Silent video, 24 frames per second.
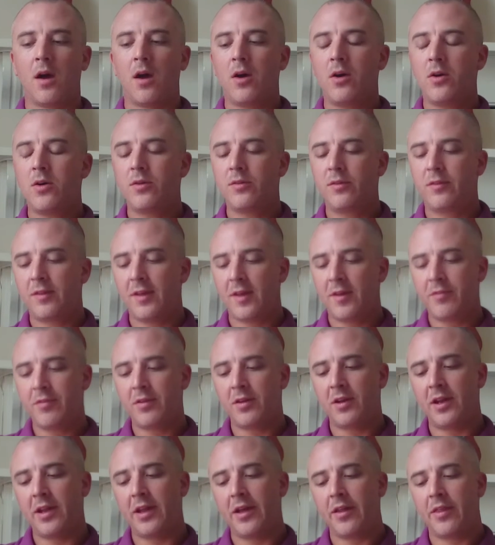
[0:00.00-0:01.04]
Oh,
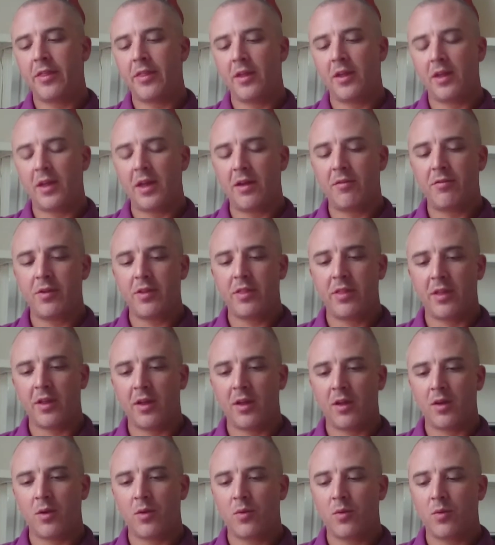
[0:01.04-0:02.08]
definitely. I think
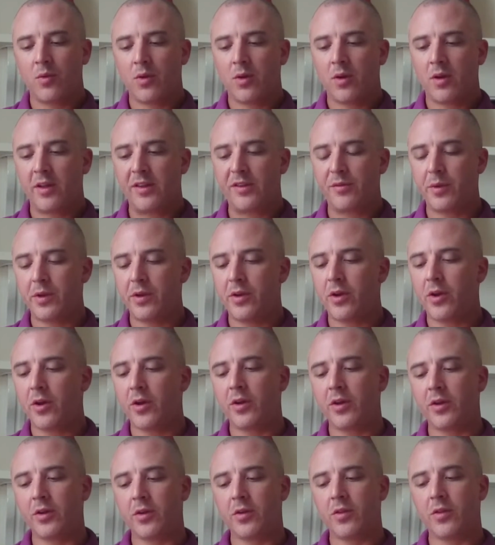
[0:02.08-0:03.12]
everything, as we know,
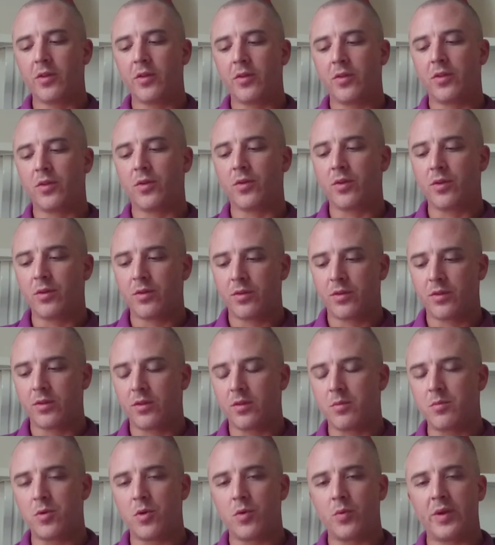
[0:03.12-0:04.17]
the
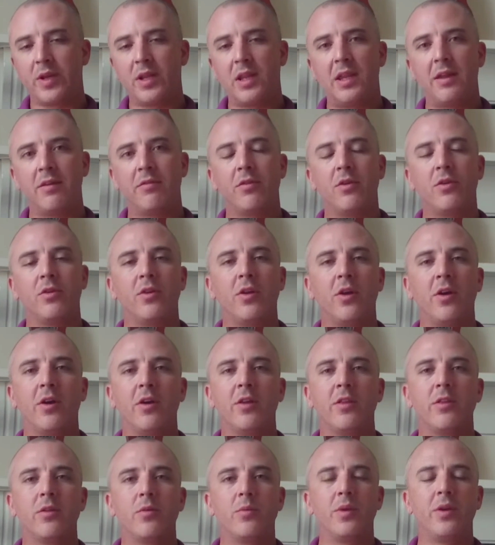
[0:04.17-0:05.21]
more we live on
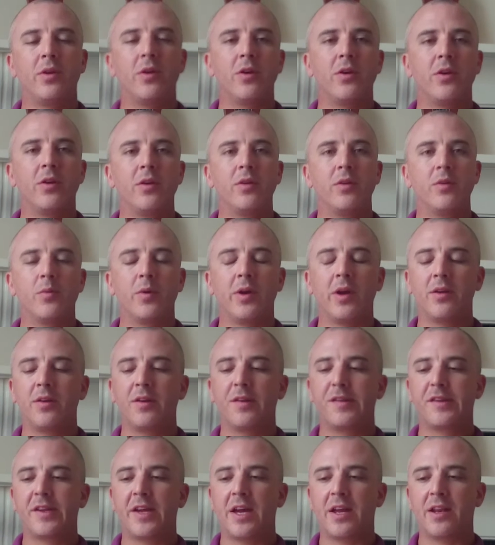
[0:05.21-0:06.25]
Earth, we
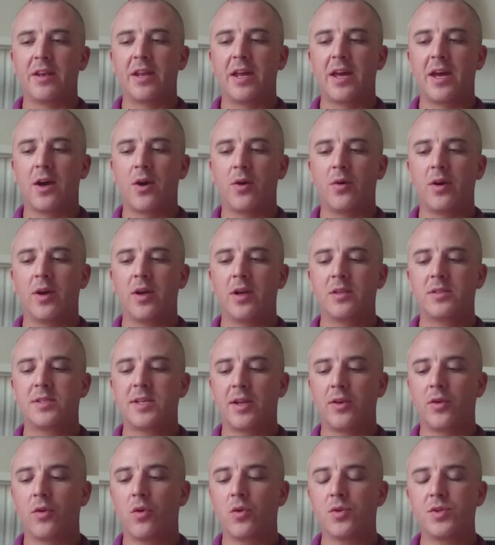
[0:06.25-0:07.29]
understand how
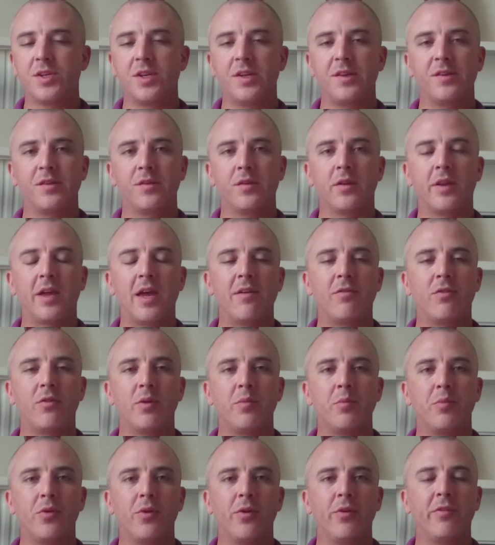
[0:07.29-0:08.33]
technology is ever
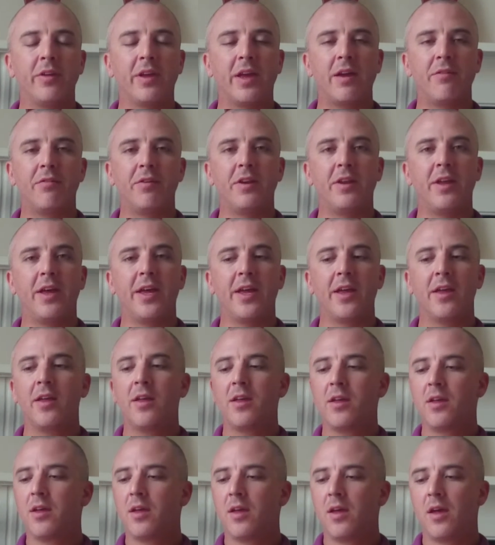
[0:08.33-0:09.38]
improving every day,
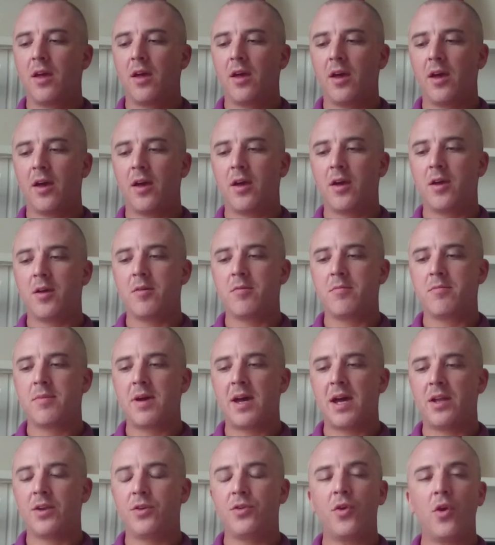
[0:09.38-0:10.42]

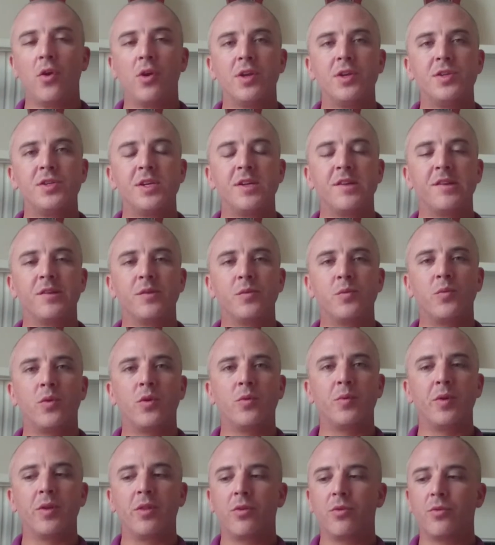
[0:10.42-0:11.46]
and knowledge isn't what
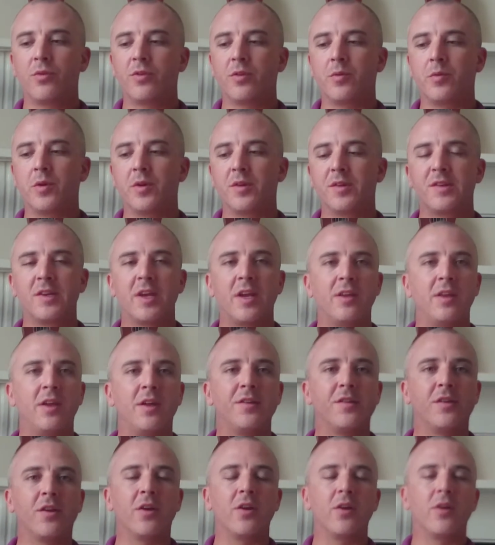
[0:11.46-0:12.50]
we thought it was 10
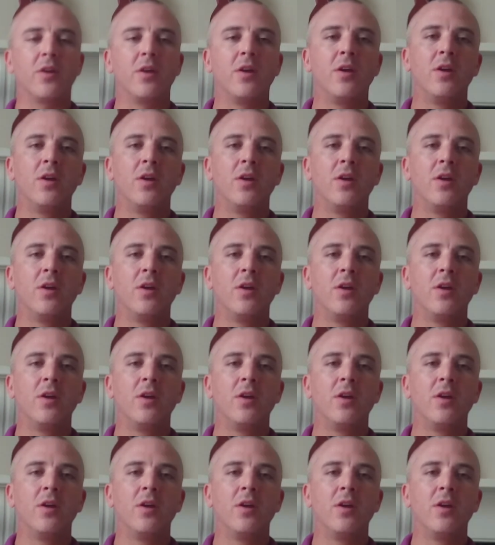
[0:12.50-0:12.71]
years ago.